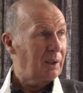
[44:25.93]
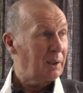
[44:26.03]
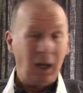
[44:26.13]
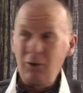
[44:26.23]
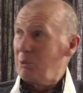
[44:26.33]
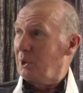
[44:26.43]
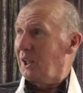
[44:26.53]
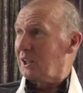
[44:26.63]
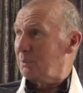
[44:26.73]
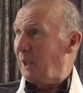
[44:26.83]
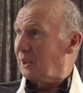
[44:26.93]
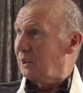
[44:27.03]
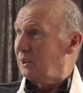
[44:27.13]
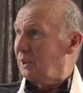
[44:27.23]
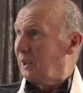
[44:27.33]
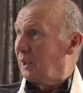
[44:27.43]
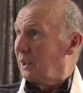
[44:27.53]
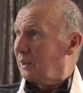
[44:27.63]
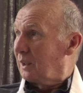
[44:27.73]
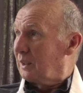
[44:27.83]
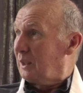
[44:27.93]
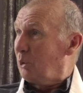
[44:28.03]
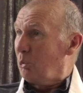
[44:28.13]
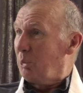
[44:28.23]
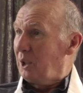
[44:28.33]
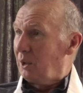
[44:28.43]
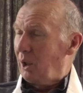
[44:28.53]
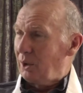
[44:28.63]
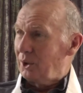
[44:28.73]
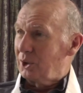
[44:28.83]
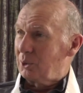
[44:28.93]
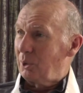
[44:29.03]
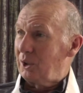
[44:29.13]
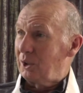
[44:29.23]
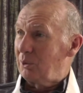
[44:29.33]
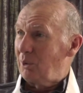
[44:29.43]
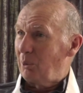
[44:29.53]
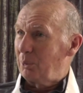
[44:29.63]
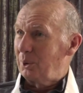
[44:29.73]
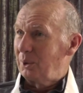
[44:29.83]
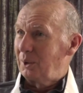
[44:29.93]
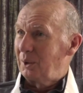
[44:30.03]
and everybody expected that he would be an artist when he grew up.